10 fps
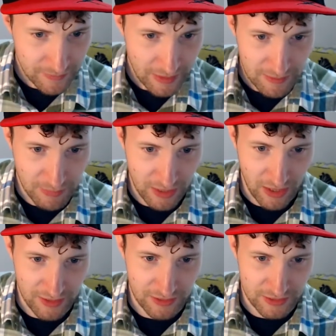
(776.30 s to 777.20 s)
But
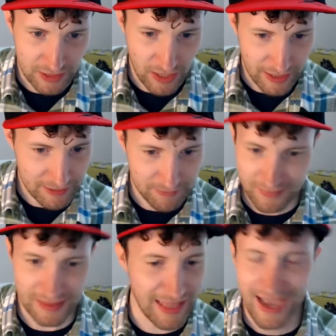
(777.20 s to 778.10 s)
Kaido's like,
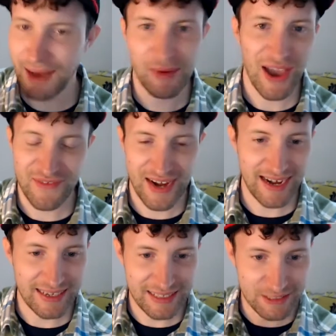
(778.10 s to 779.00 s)
nah, I'm not having
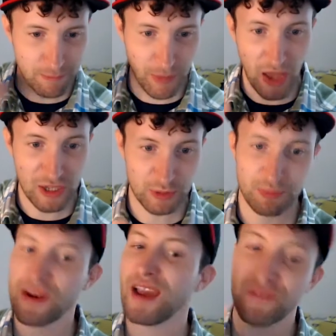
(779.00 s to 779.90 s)
any of this. Blast
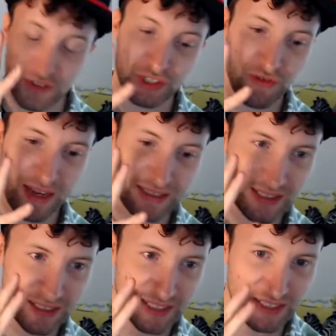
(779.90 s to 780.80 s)
breath straight
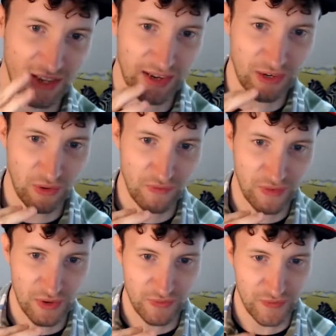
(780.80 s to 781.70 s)
into the side of
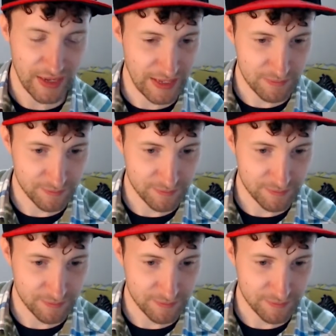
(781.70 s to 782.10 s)
Luffy.